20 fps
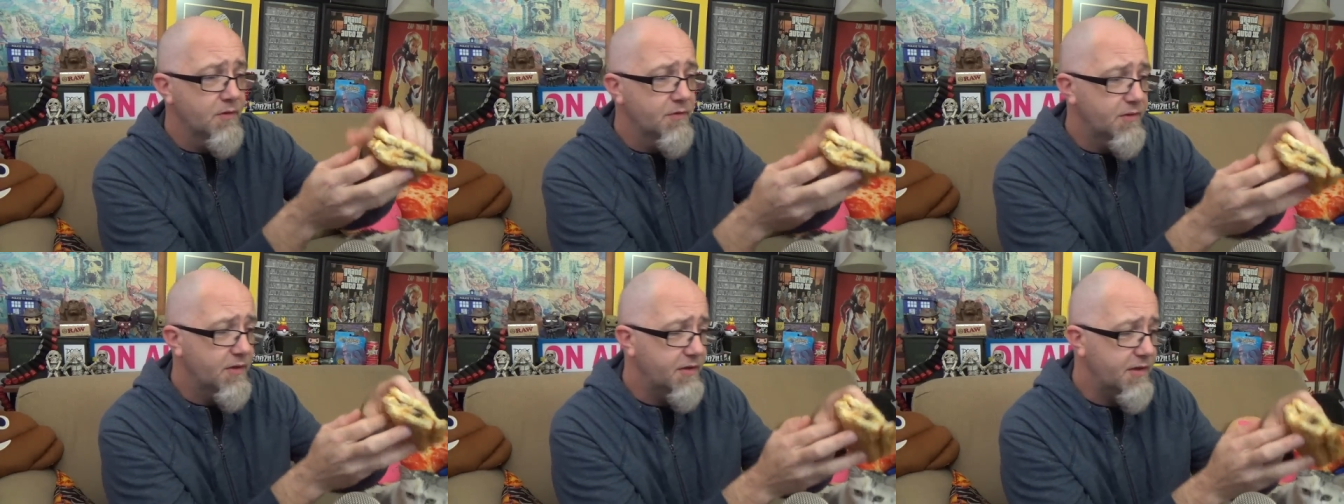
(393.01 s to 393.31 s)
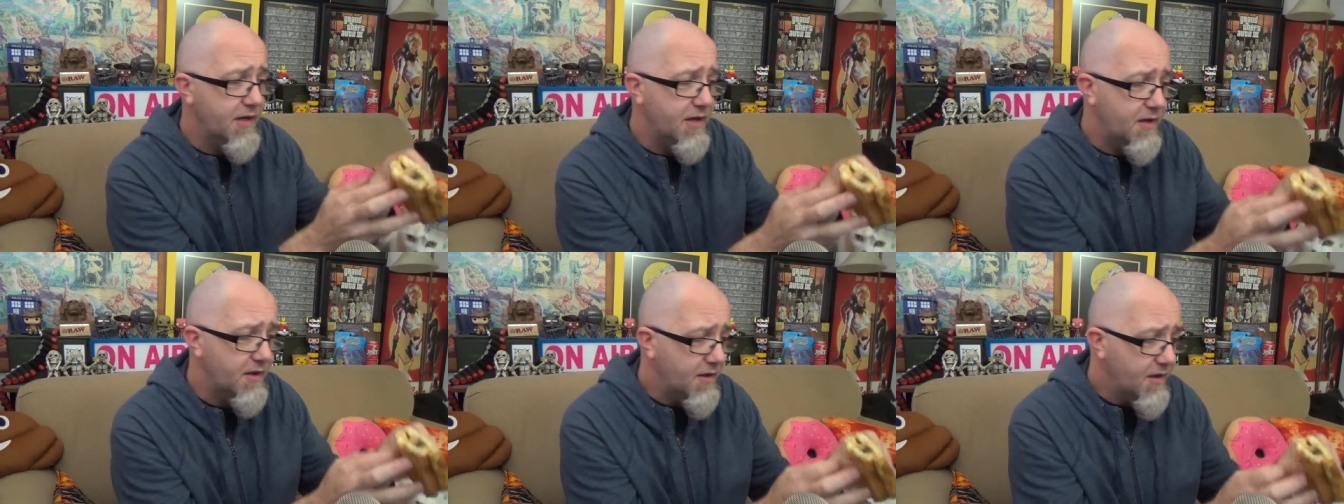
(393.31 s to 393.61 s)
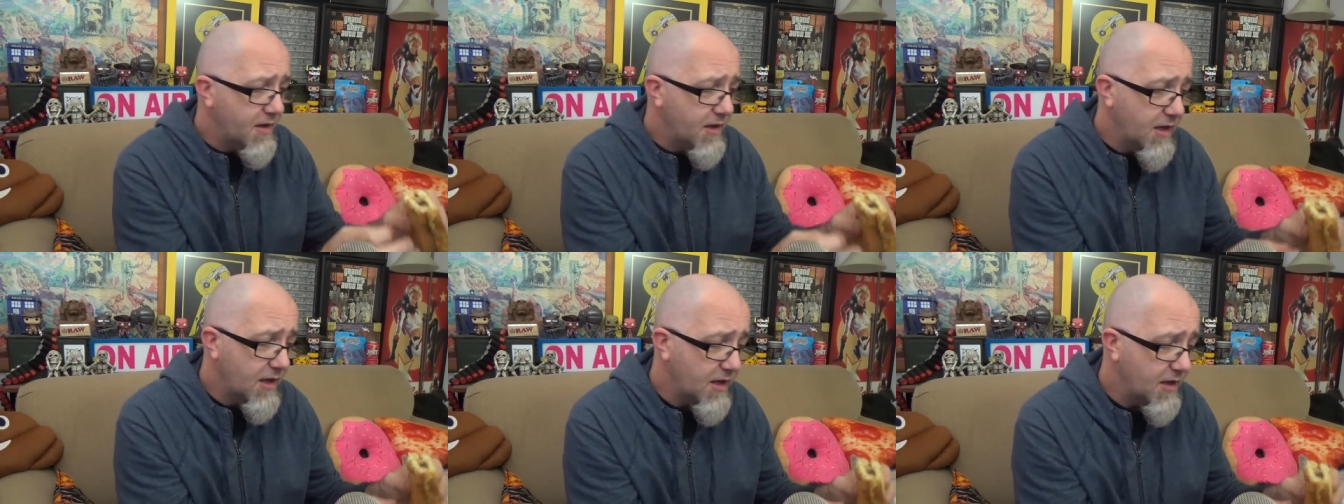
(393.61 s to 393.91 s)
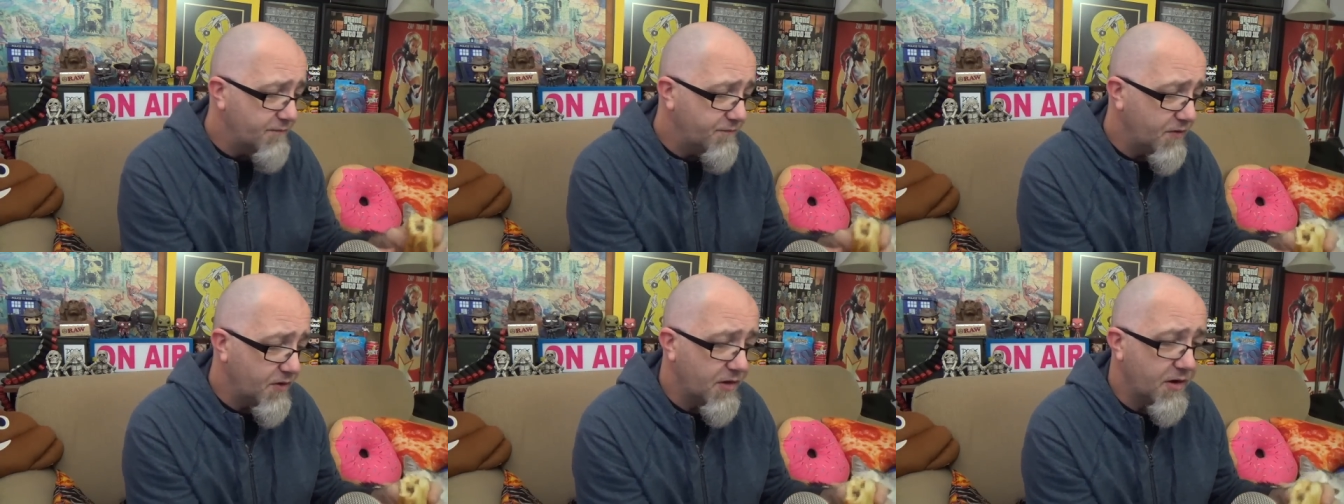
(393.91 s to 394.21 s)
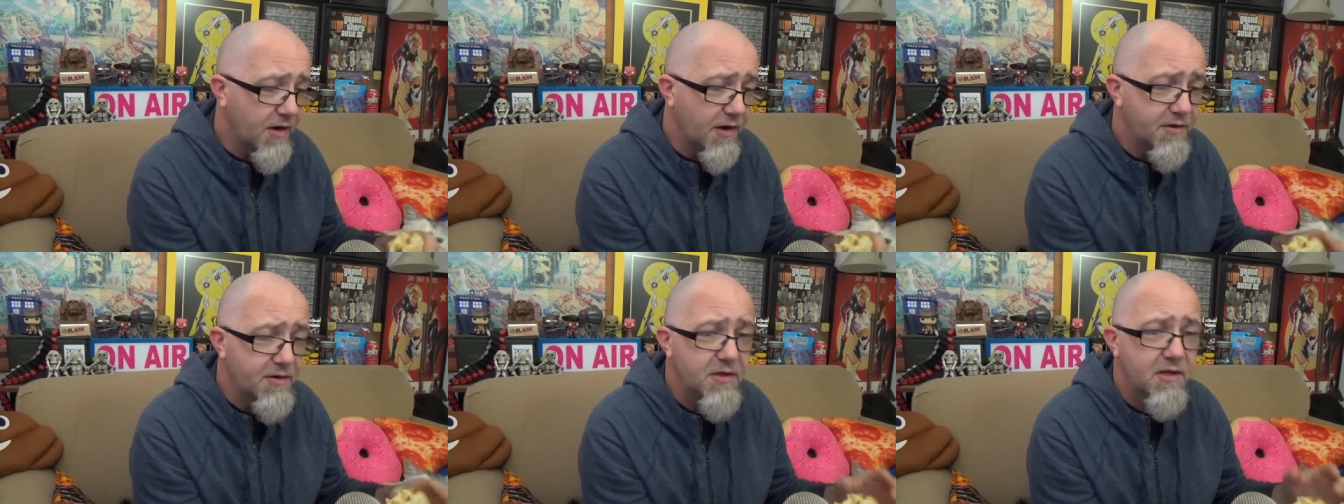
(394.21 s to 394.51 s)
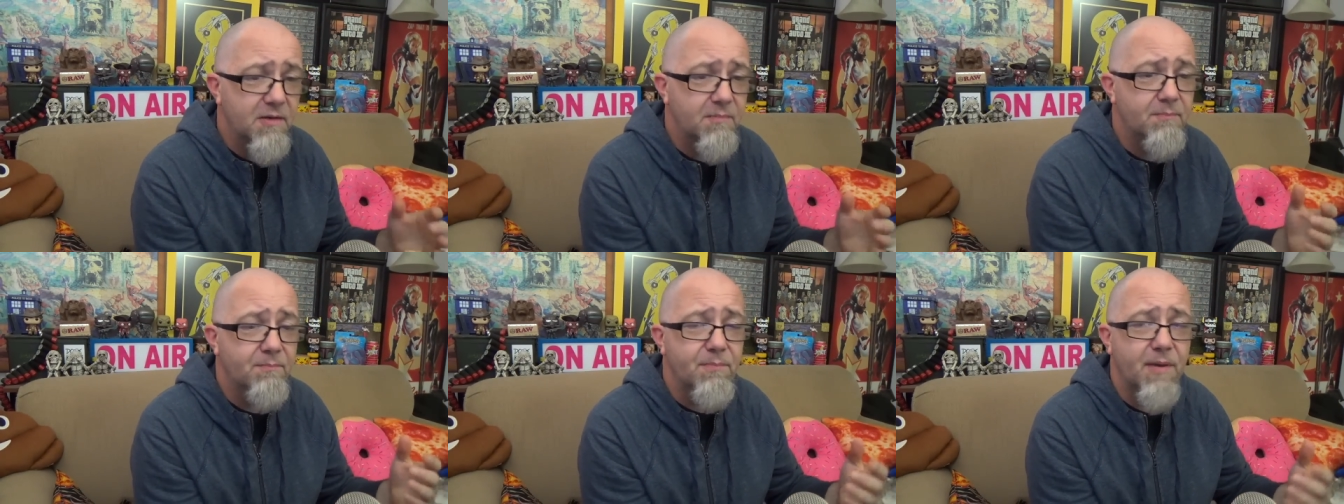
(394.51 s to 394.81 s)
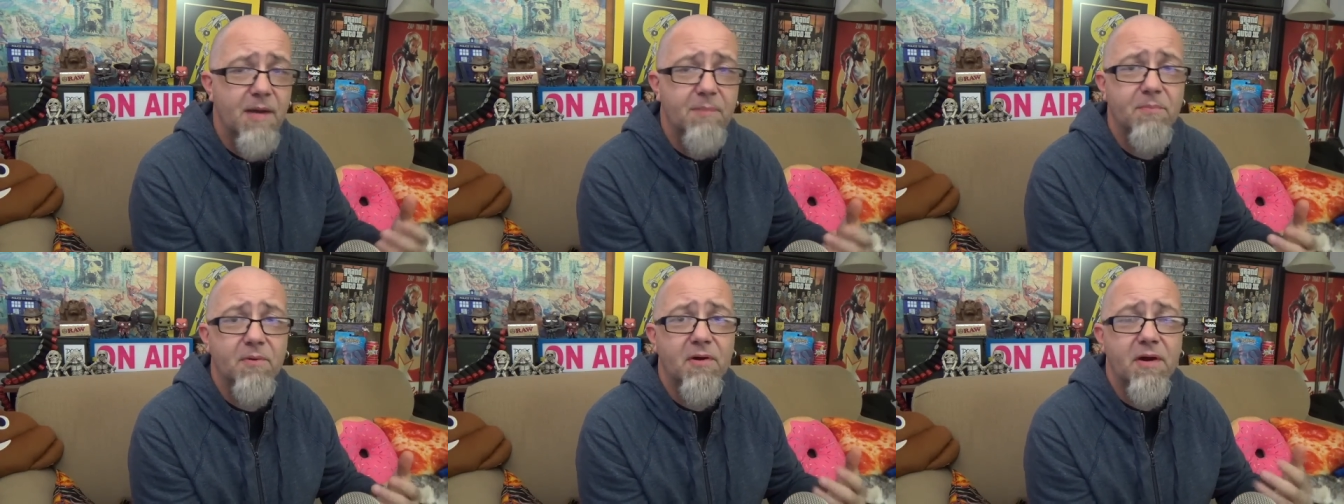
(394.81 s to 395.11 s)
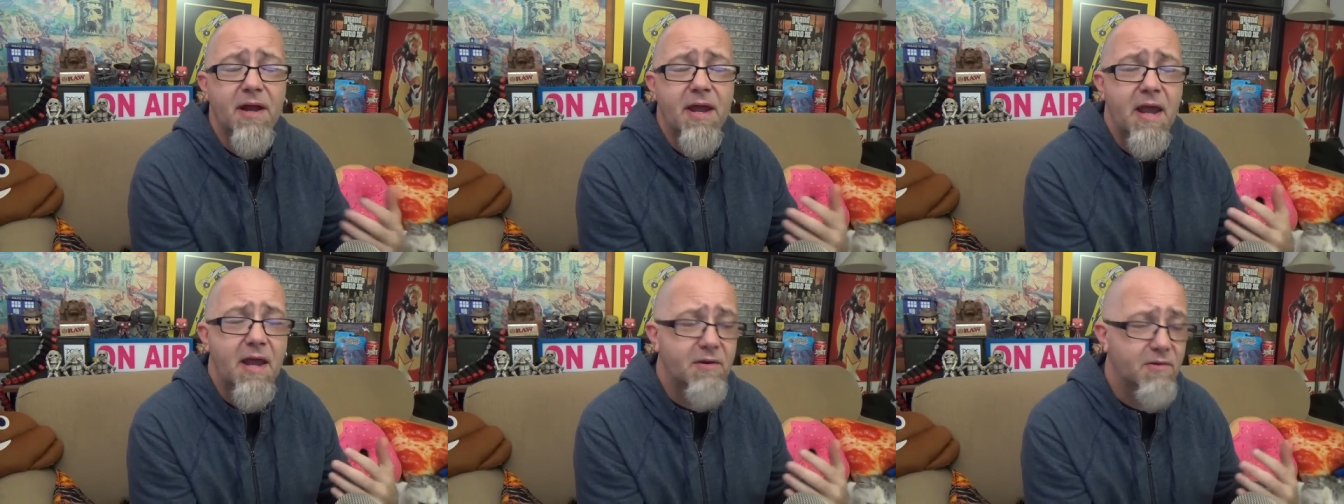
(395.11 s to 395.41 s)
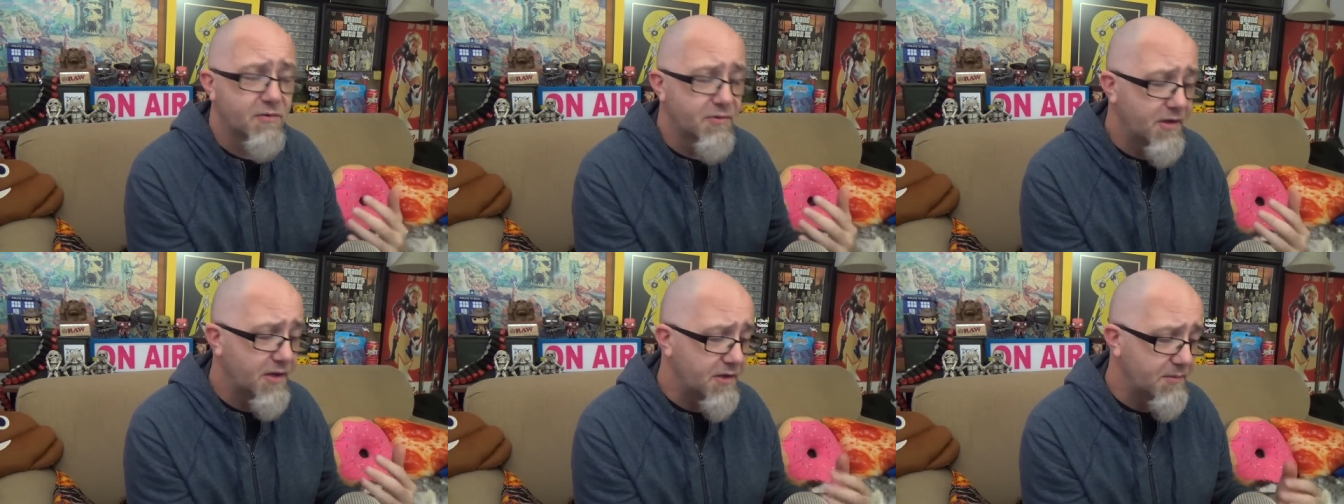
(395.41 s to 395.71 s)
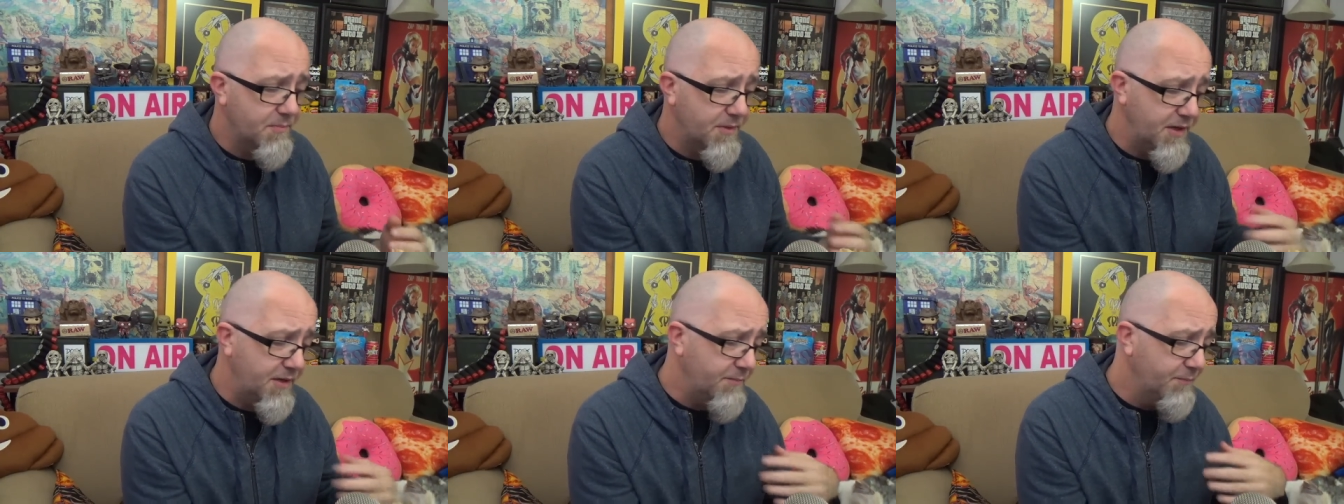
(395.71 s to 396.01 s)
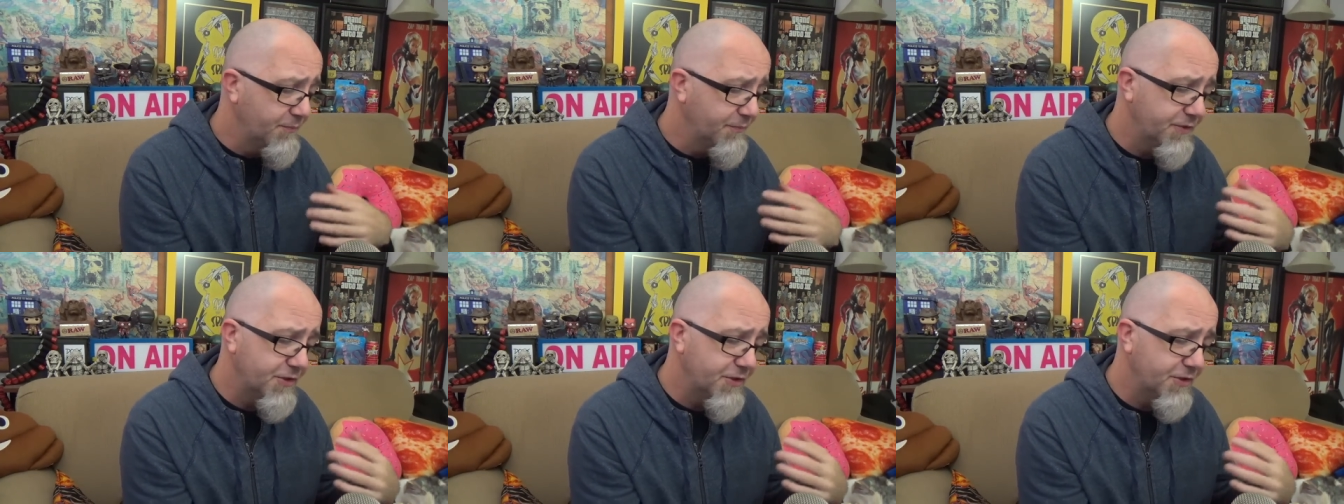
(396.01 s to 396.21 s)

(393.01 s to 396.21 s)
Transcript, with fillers: that, yeah, if you're an onion pepper hater like me,